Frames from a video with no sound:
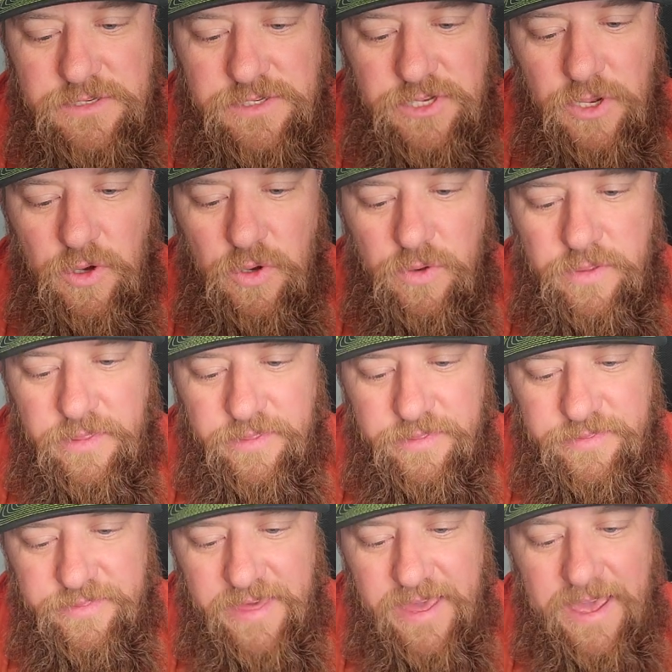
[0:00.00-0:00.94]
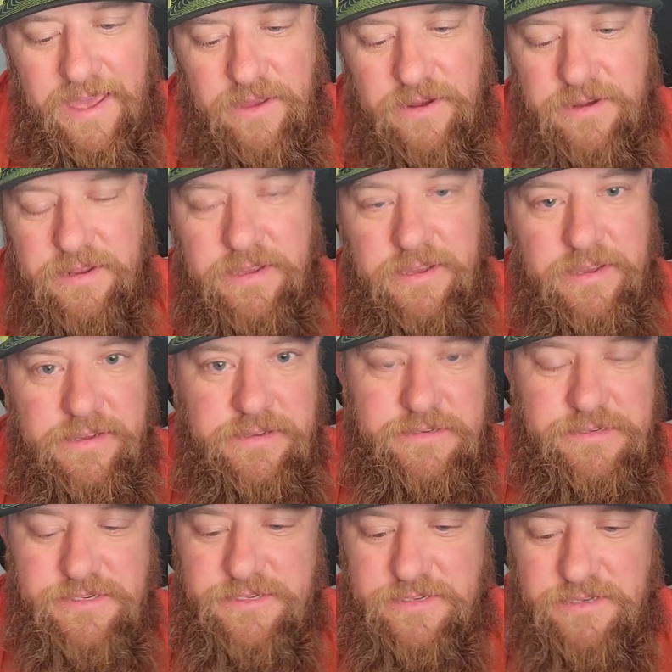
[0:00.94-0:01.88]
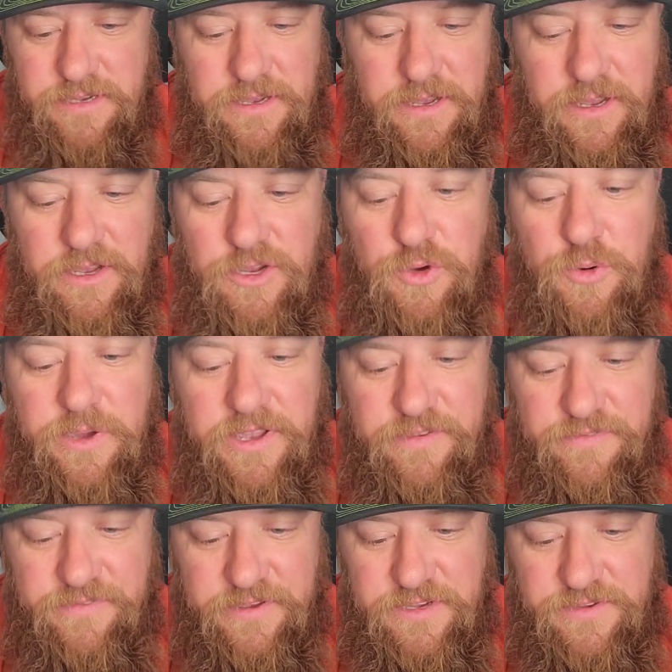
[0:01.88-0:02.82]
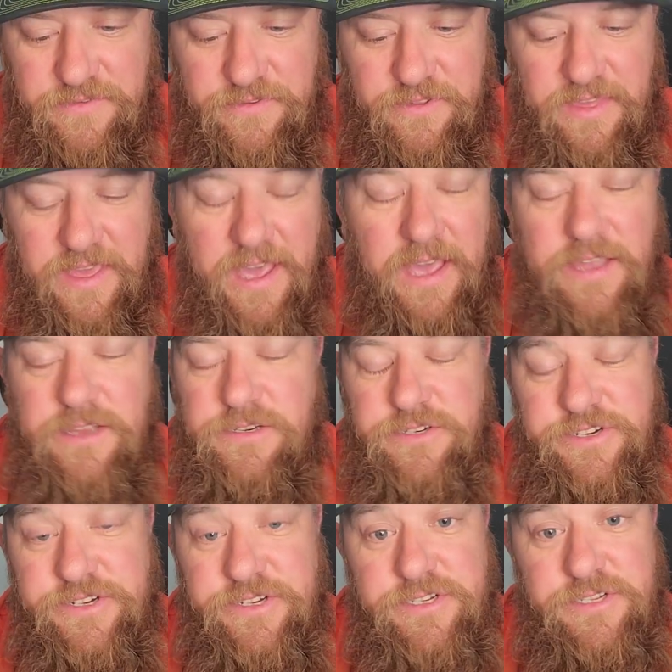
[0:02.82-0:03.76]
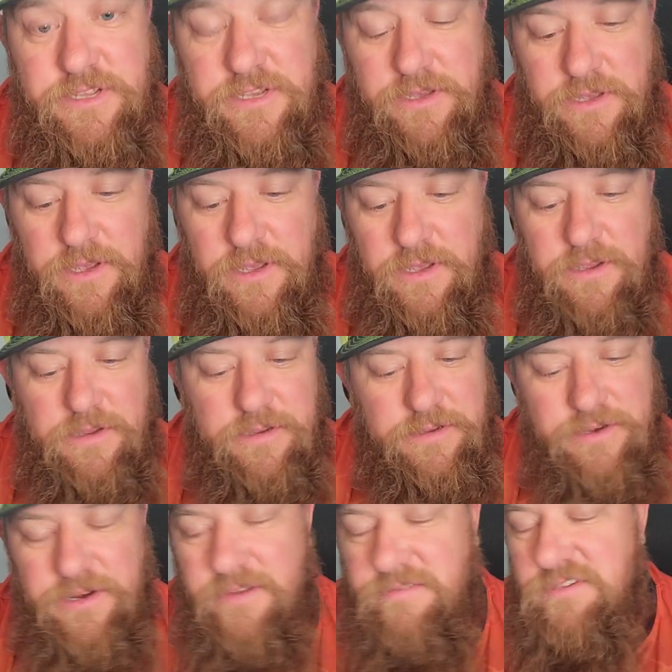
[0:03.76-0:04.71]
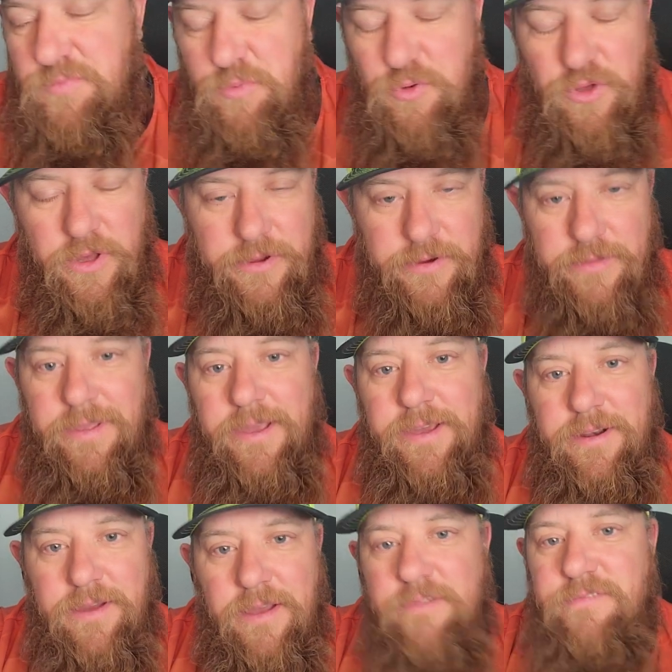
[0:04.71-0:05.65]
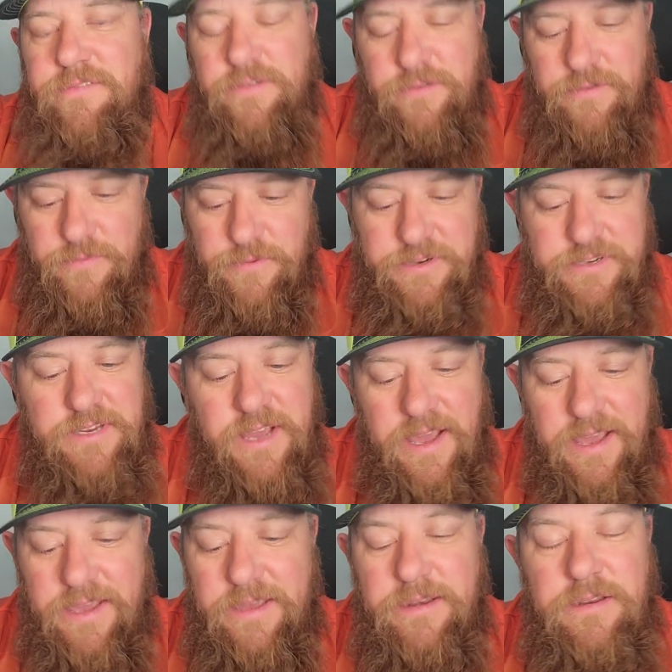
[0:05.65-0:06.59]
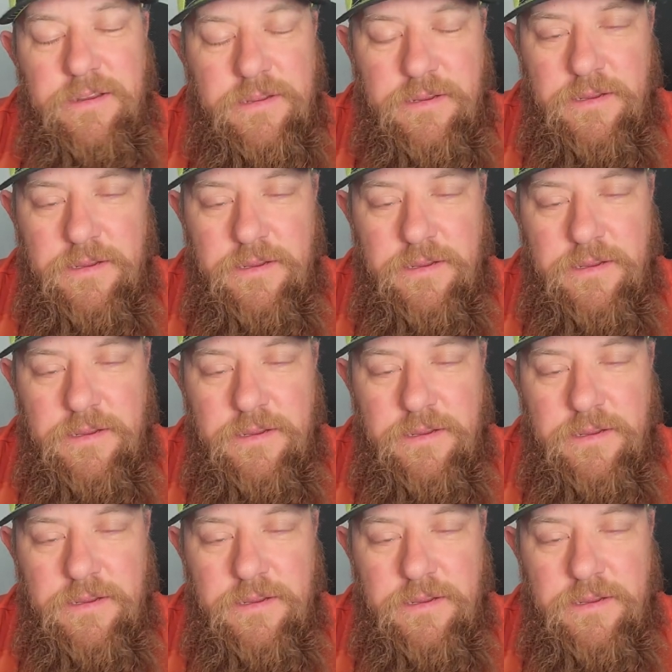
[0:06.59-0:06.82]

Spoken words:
So that is a quick fix for that. Just, you're gonna have to spool all your line off and retie it.